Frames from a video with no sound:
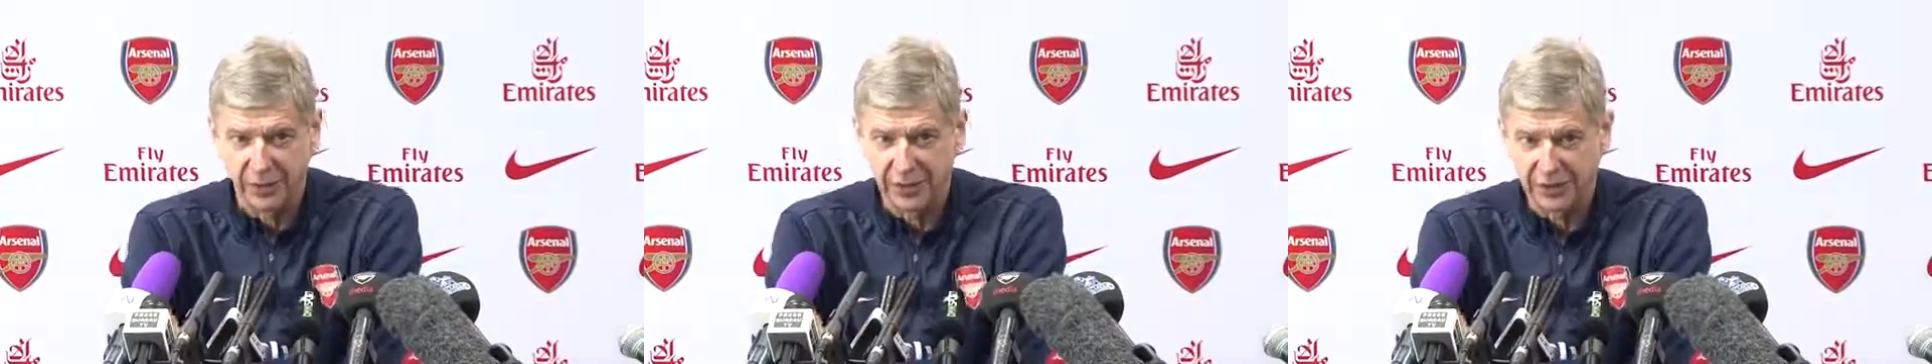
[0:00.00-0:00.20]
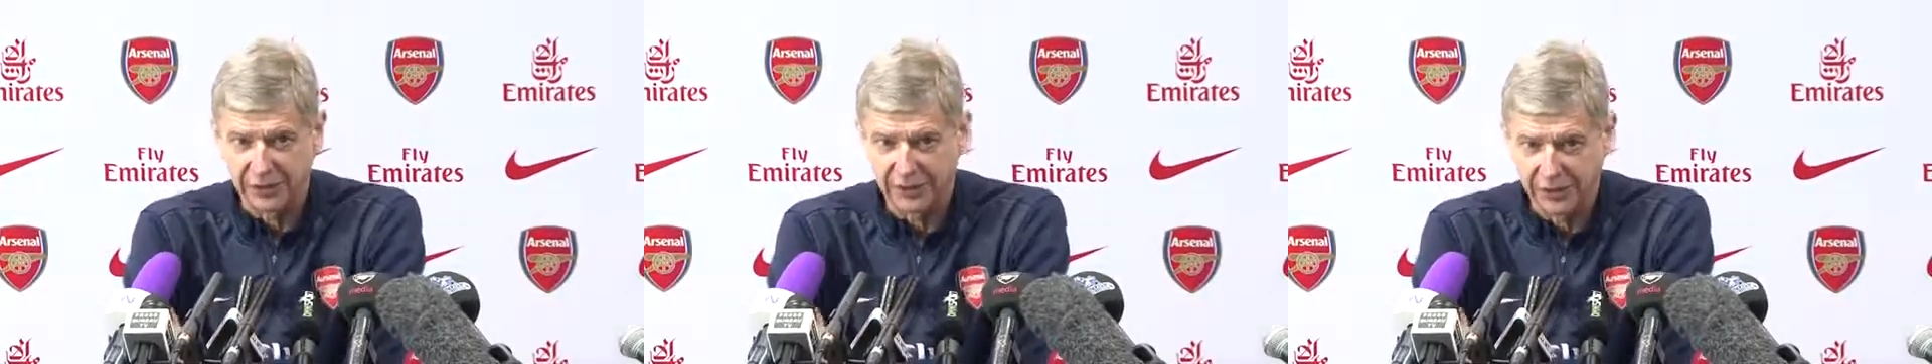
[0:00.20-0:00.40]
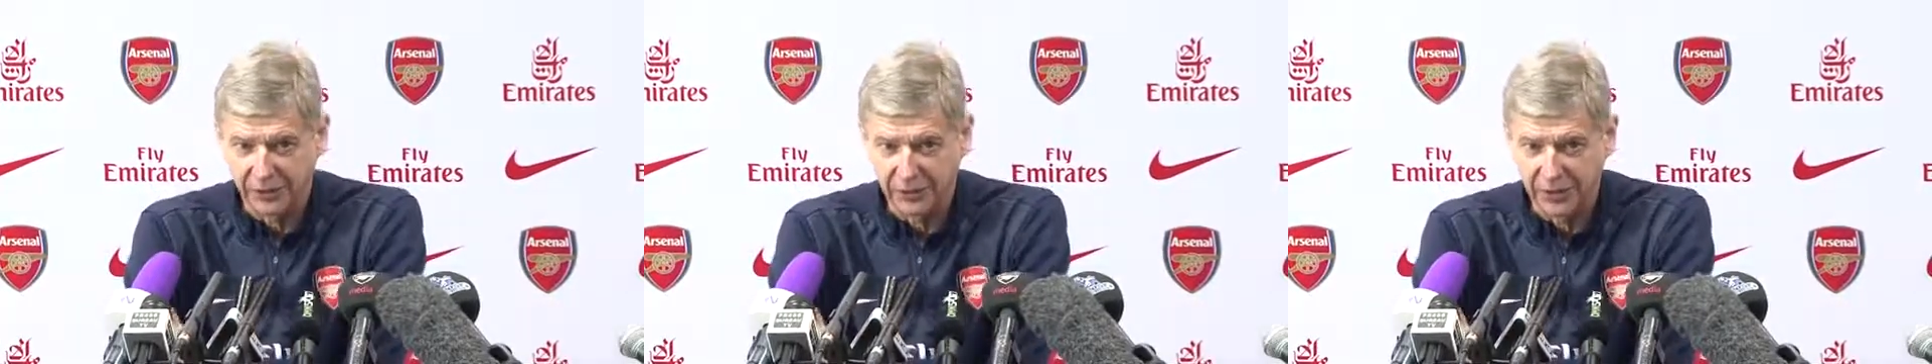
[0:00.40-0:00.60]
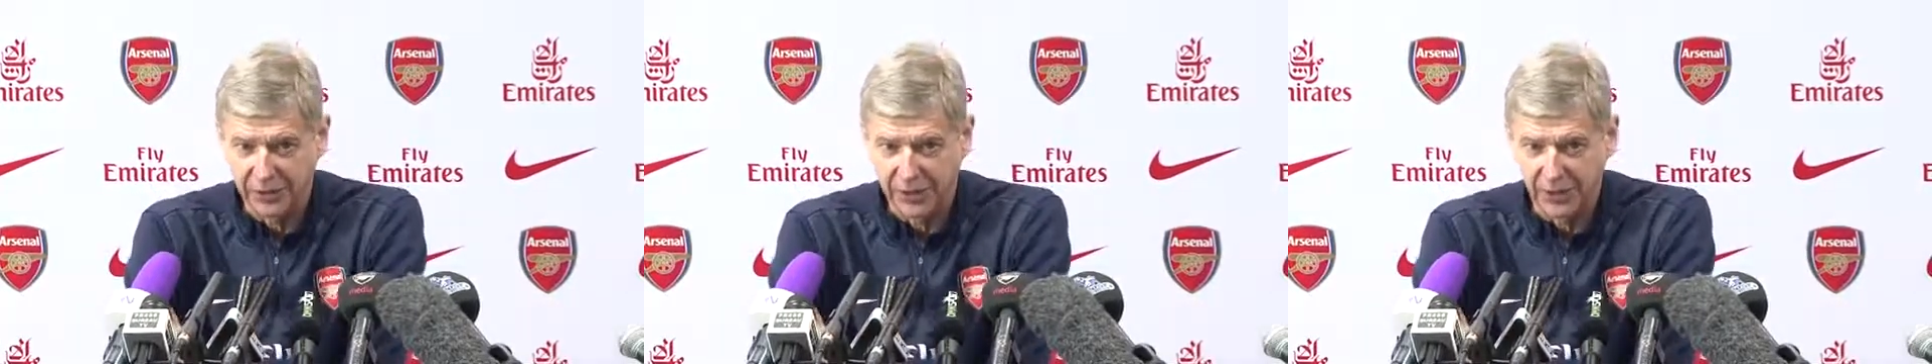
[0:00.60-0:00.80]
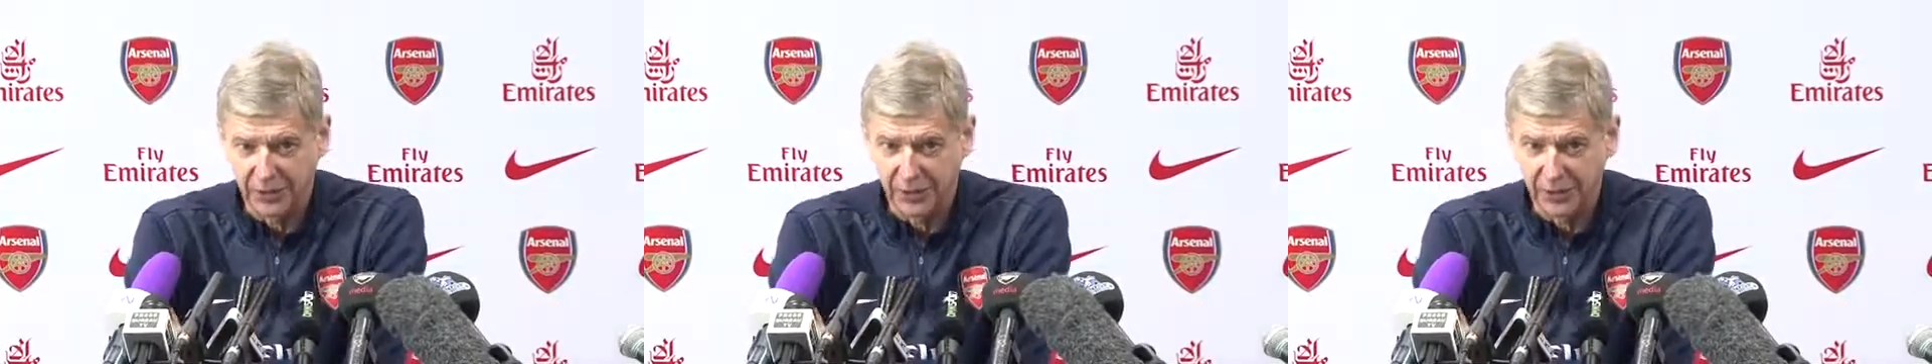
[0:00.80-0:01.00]
negative in
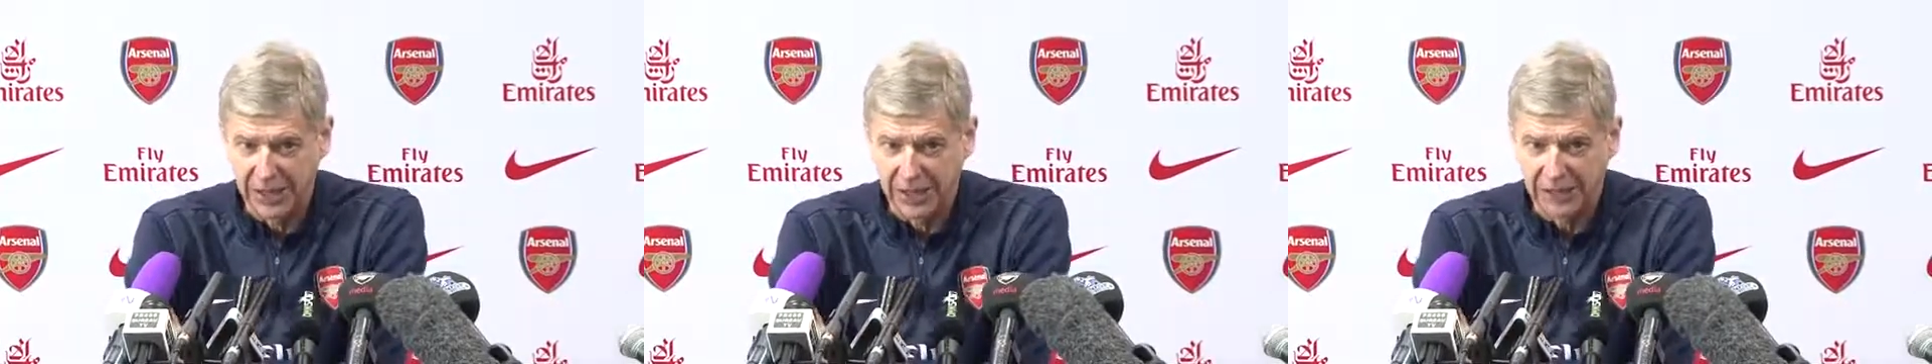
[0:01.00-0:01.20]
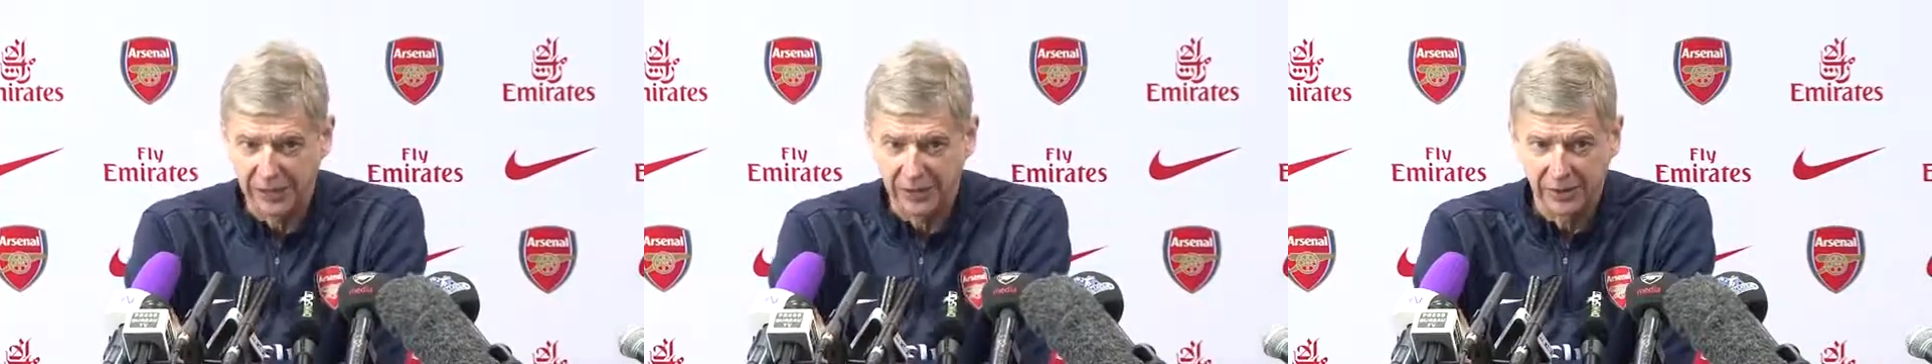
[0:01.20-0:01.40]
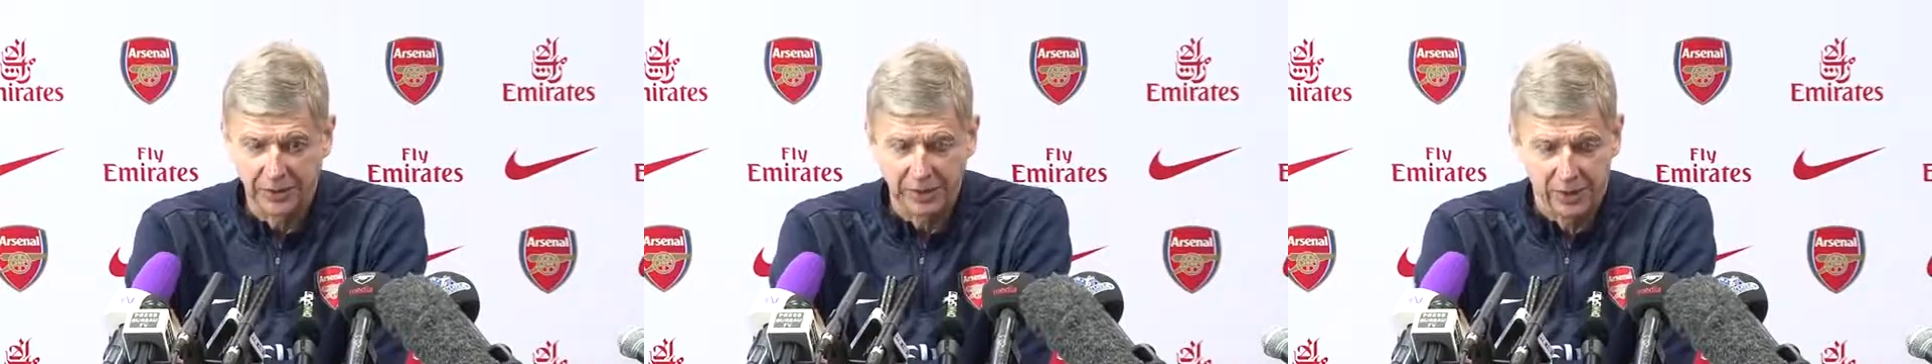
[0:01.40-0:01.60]
our mind.